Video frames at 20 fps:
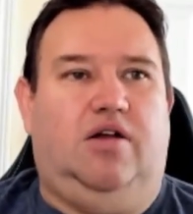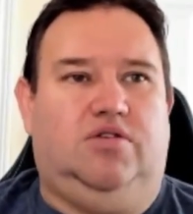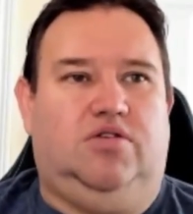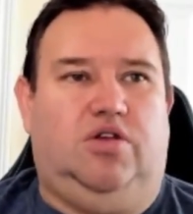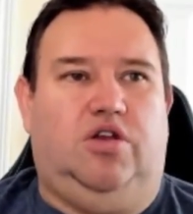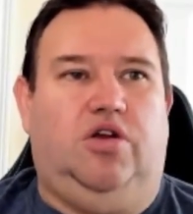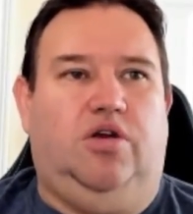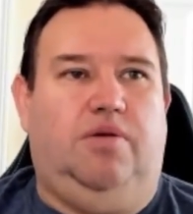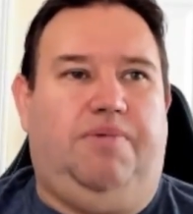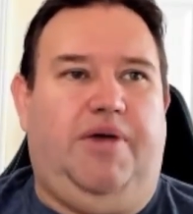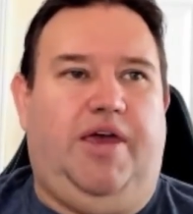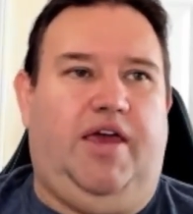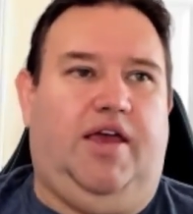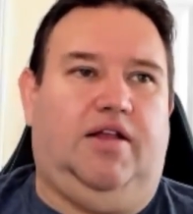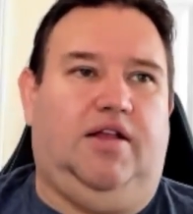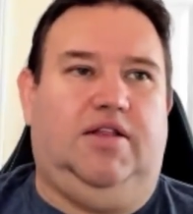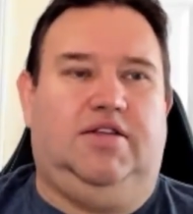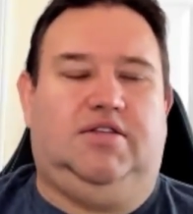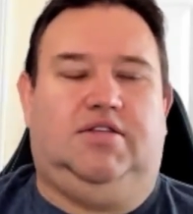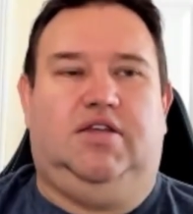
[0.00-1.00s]
So you're paying,
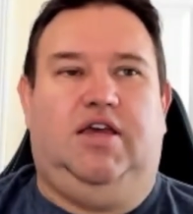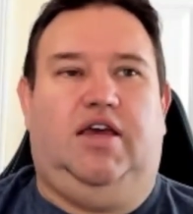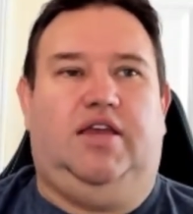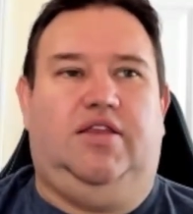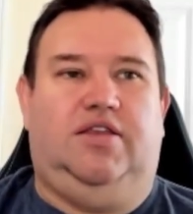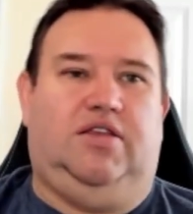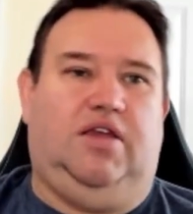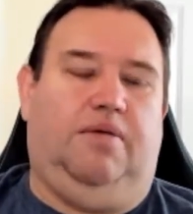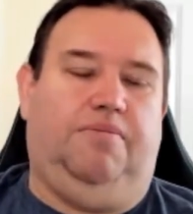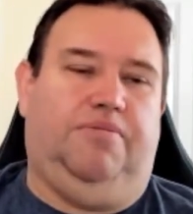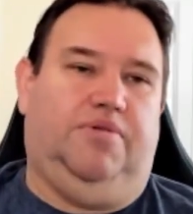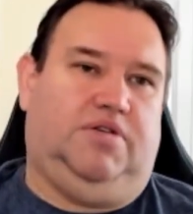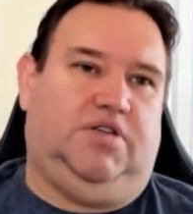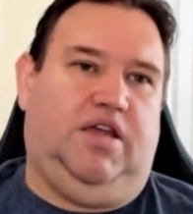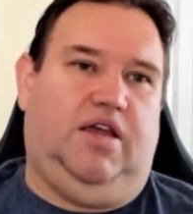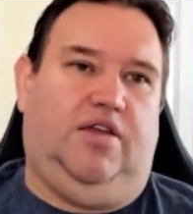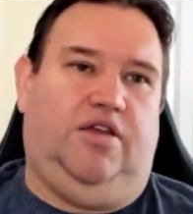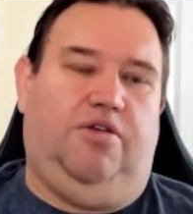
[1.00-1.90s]
let's say, the 10%.